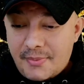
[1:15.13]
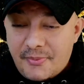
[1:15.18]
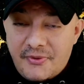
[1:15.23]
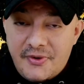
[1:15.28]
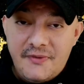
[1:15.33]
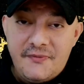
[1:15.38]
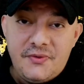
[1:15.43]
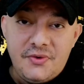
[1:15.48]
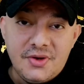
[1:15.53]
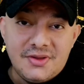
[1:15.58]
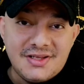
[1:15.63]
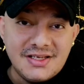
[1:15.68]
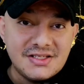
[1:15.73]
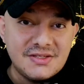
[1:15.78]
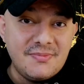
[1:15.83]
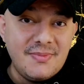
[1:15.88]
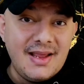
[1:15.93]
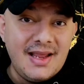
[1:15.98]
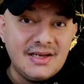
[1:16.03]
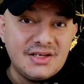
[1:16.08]
I previewed
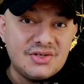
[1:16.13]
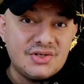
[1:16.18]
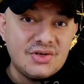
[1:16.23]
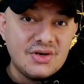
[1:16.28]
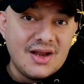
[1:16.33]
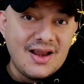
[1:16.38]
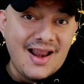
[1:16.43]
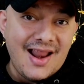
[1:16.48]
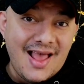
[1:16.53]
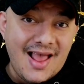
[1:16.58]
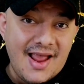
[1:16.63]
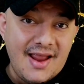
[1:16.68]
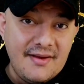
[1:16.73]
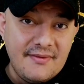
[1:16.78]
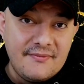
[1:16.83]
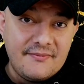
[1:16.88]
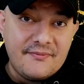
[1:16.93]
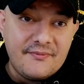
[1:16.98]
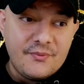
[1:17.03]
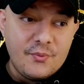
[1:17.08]
this match
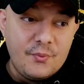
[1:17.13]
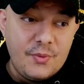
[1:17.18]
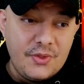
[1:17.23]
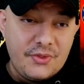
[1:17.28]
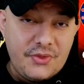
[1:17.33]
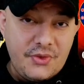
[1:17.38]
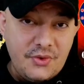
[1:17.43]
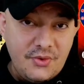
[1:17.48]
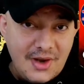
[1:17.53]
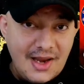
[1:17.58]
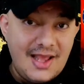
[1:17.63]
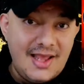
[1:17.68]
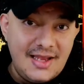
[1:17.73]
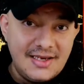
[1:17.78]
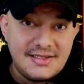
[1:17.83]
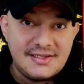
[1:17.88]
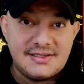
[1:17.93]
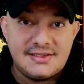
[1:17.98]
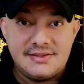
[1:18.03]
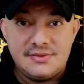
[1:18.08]
live with you
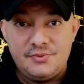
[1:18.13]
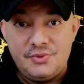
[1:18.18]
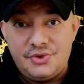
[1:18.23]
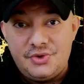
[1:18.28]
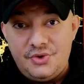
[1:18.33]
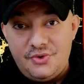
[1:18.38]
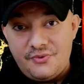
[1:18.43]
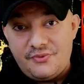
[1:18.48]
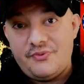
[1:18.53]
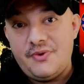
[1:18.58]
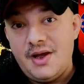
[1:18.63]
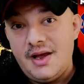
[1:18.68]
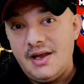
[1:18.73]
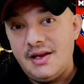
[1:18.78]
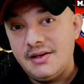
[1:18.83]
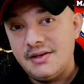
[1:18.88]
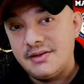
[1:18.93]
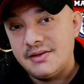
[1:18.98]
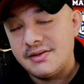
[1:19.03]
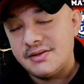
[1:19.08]
lads, with you
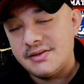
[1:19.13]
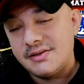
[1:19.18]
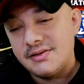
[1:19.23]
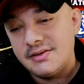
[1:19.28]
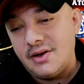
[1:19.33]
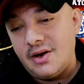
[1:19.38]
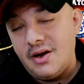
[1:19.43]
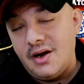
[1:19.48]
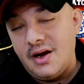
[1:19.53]
fans